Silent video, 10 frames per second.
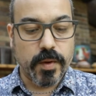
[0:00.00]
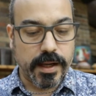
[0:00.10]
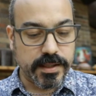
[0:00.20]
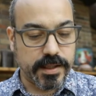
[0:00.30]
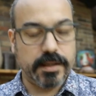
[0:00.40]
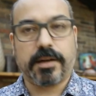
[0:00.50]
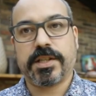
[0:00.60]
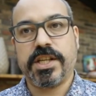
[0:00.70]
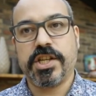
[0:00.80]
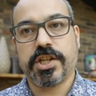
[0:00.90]
wells and
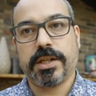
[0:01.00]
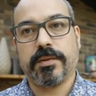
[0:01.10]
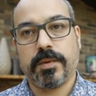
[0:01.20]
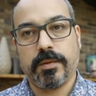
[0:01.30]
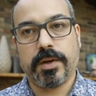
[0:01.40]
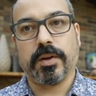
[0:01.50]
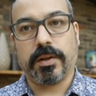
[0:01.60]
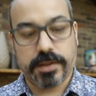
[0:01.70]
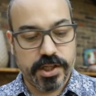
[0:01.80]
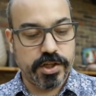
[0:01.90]
artesian, what we call
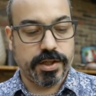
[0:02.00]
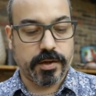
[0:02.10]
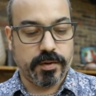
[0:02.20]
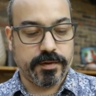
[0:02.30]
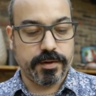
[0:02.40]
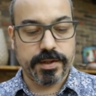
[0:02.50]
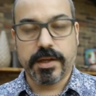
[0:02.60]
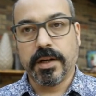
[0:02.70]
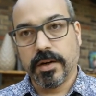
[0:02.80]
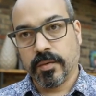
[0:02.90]
artesian aquifers,
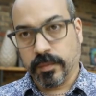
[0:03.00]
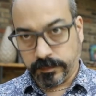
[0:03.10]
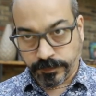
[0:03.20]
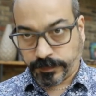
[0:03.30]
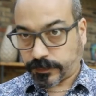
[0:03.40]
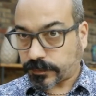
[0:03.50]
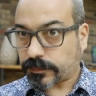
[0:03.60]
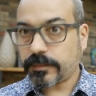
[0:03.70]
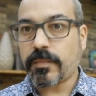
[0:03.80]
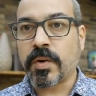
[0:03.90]

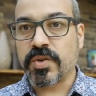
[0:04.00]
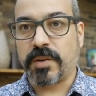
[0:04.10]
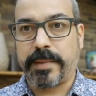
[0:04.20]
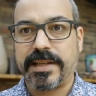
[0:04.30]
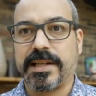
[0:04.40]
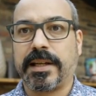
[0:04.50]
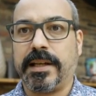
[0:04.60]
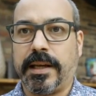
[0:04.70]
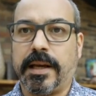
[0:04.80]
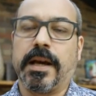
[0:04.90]
which are
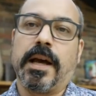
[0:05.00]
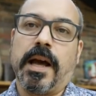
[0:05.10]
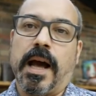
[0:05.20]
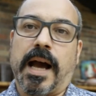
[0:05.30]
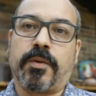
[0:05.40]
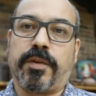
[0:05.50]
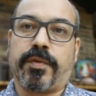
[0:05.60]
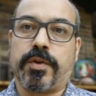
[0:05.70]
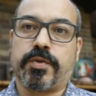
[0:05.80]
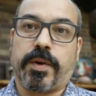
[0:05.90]
basically
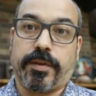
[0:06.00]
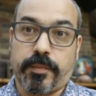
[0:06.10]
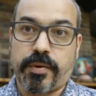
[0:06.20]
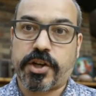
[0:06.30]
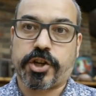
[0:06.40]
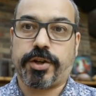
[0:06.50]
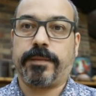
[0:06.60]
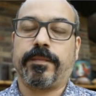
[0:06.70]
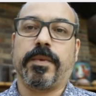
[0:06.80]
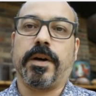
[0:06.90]
aquifers where the pressure,
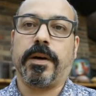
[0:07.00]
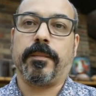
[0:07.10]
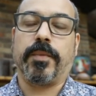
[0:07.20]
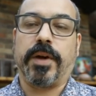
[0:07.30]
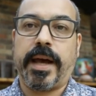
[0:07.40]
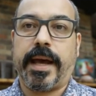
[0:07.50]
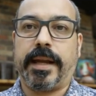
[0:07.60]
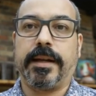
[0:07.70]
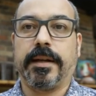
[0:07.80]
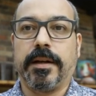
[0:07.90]
the
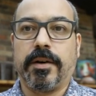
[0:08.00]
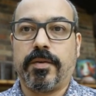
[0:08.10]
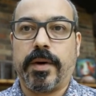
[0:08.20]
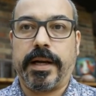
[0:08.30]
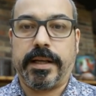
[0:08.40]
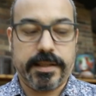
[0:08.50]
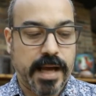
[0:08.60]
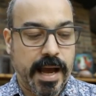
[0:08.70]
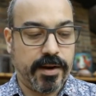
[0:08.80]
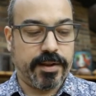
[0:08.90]
head, right, is
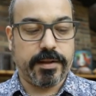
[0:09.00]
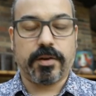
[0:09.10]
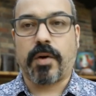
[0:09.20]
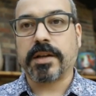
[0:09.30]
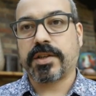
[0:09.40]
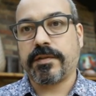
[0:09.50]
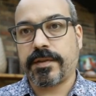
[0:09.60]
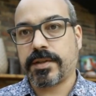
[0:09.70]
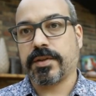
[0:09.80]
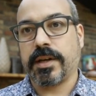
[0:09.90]
higher than the ground
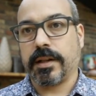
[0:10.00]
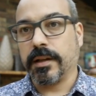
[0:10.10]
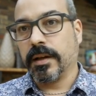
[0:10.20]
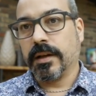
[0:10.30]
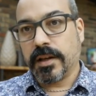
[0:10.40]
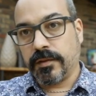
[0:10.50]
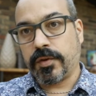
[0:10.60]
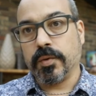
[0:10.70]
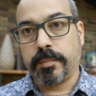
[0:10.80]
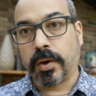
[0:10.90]
surface. So then if
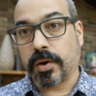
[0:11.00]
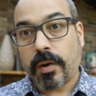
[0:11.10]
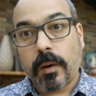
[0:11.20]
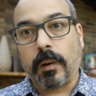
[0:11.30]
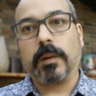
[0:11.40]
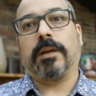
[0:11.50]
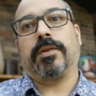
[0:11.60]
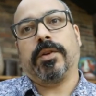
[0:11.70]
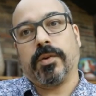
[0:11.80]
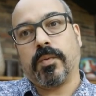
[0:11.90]
you poke a hole,
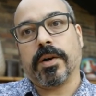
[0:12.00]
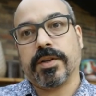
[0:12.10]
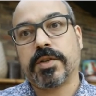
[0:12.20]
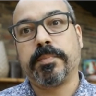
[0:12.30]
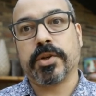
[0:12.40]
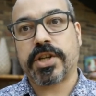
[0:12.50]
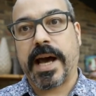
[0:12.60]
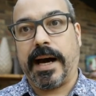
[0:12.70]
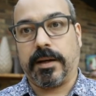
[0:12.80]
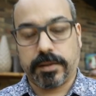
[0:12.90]
water is pushed
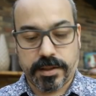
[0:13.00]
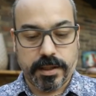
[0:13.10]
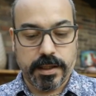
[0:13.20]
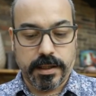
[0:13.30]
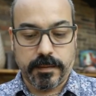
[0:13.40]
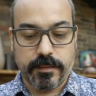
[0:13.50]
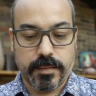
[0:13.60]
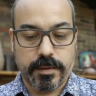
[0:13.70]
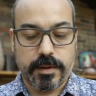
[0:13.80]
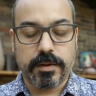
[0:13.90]
out
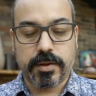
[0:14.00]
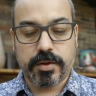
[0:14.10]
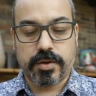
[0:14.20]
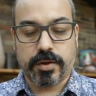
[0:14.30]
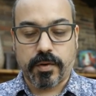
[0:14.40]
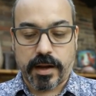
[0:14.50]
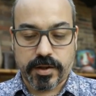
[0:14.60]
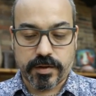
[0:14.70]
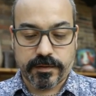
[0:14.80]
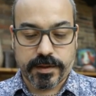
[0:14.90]
to the ground
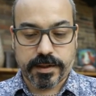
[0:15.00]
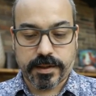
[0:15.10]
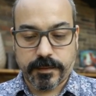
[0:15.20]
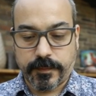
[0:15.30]
surface.